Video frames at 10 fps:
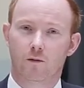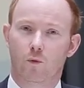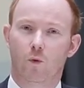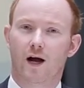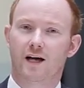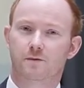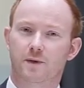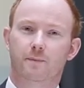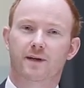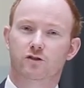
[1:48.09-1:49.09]
What has
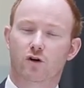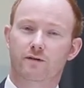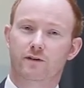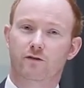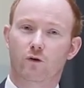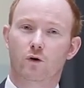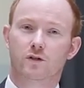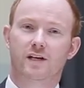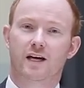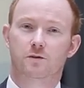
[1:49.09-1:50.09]
been a big driving
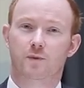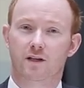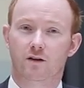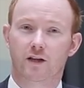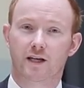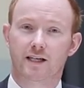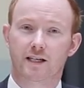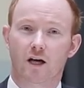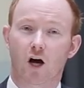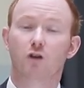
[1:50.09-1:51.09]
force has been
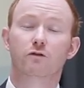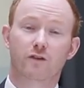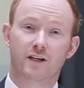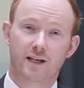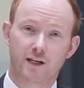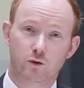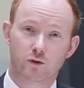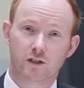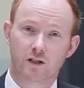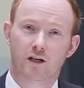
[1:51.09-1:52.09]
the hunt for yield.